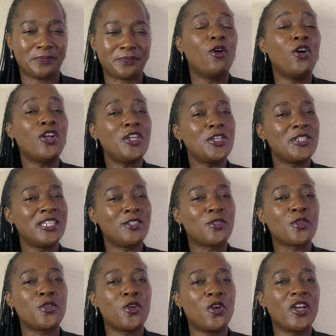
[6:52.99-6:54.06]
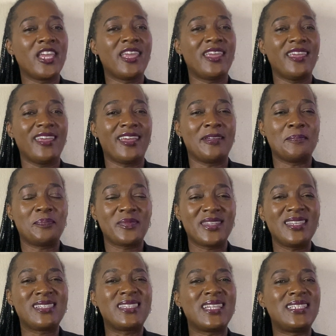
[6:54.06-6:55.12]
All you need to know here
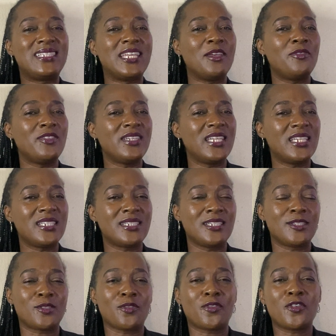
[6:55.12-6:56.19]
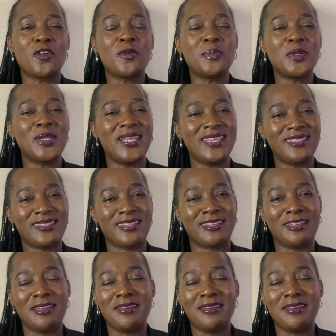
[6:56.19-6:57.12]
is the definitions of copulation,